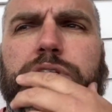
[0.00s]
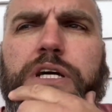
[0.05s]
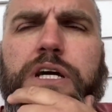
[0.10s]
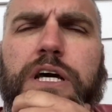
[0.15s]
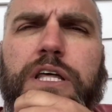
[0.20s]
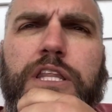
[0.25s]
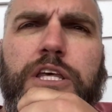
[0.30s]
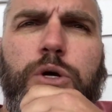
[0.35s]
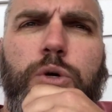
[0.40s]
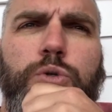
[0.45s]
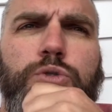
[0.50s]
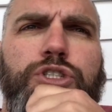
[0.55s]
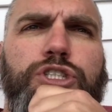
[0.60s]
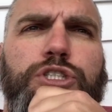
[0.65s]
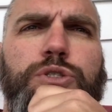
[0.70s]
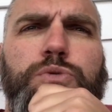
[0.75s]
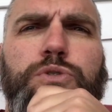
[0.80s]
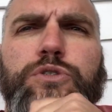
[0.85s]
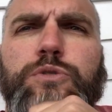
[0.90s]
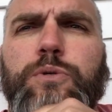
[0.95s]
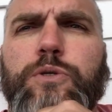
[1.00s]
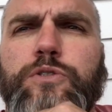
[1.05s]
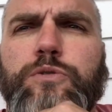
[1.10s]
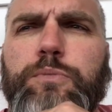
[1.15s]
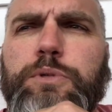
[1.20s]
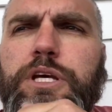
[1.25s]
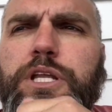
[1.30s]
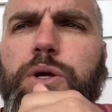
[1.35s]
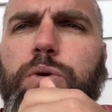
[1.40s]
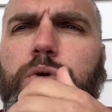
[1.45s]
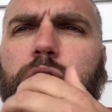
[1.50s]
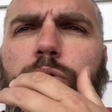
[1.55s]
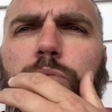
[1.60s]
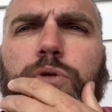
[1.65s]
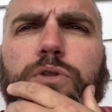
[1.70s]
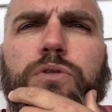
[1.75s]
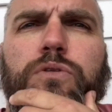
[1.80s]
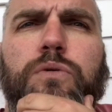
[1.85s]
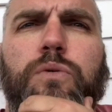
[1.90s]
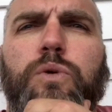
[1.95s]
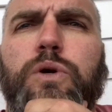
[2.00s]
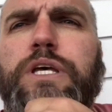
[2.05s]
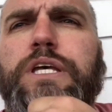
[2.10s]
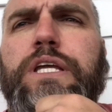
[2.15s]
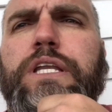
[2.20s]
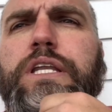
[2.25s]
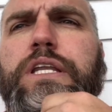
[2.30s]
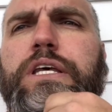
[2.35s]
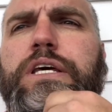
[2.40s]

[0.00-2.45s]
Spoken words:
The OG was supposed to be anywhere between